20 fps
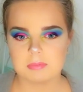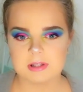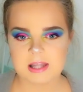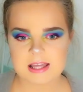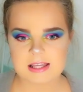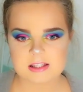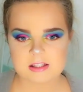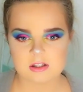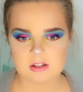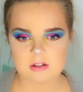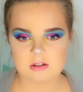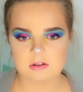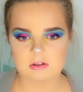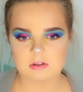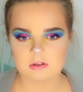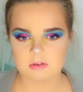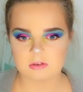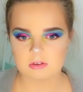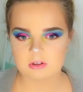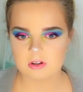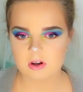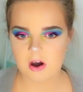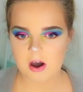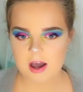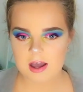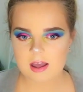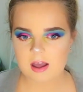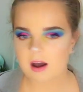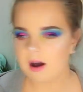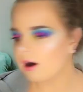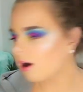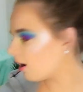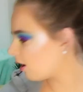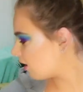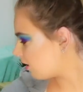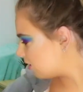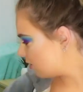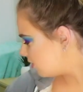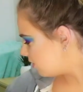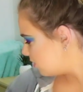Bless you,
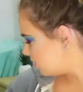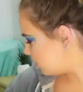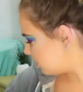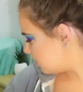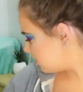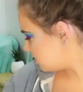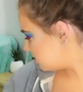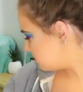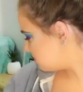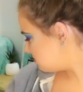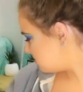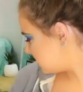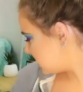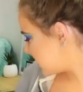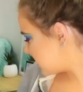Naya. Oh,